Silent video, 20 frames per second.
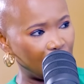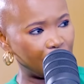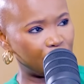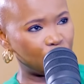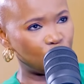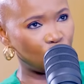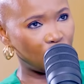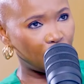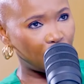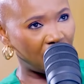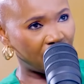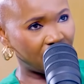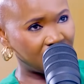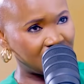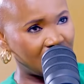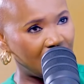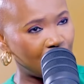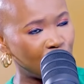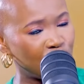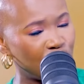so that by the
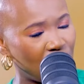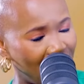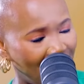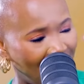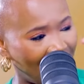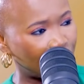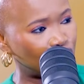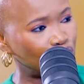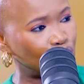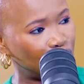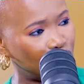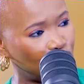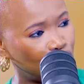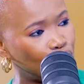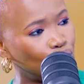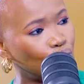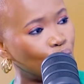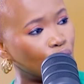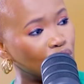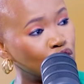time you actually
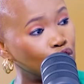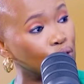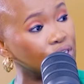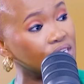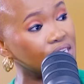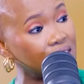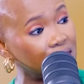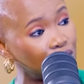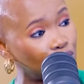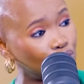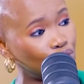do what you need